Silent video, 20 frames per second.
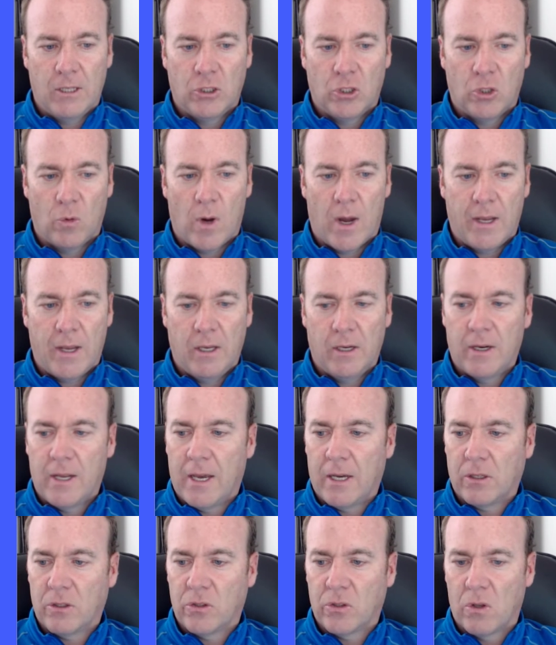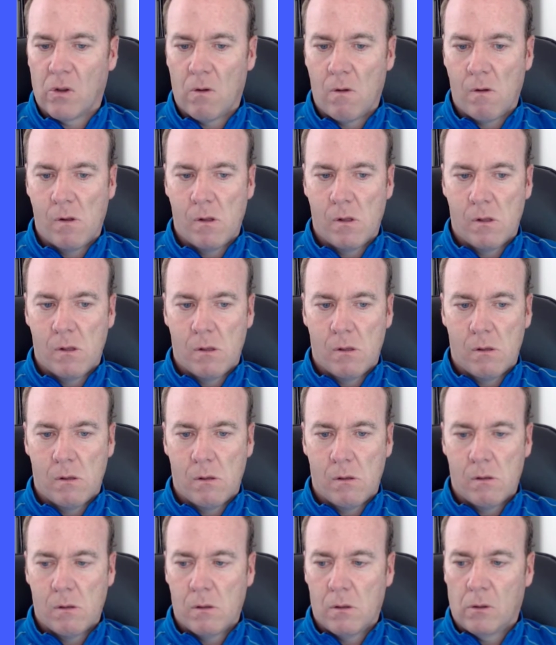HUI index.
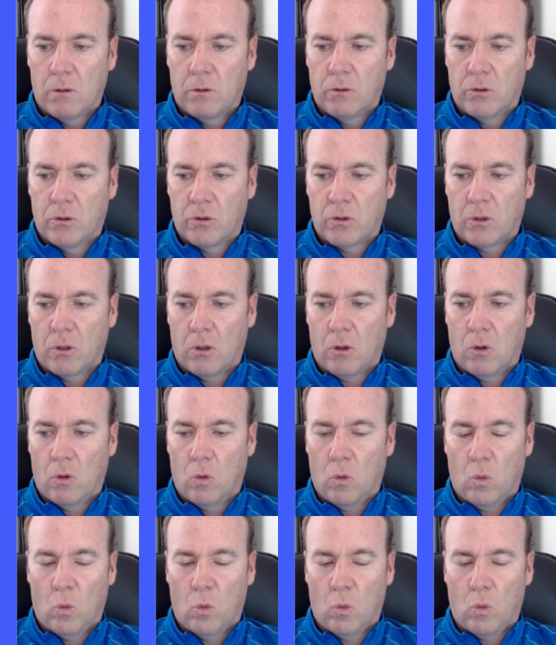So